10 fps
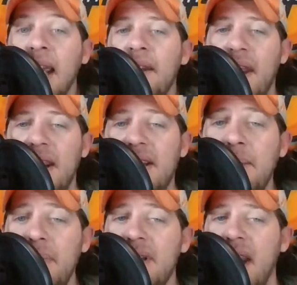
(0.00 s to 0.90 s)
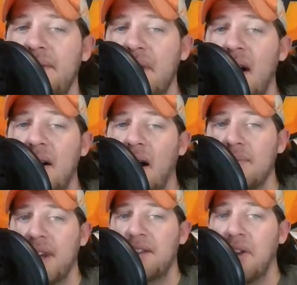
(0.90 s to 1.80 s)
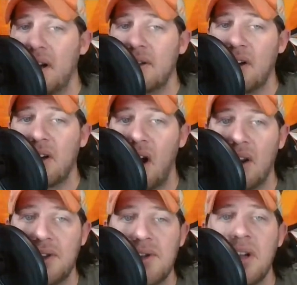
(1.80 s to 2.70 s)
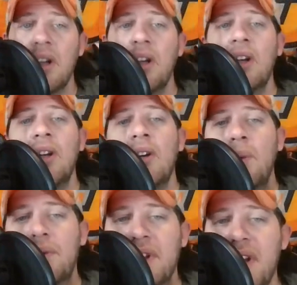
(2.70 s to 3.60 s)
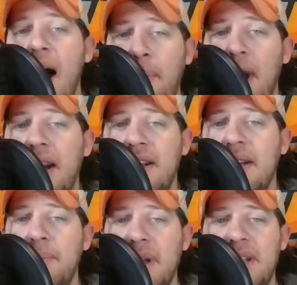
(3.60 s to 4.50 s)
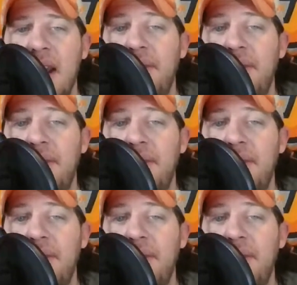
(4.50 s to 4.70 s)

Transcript: That is simplysafe.com/lockedoncollege. The top-rated Simply Safe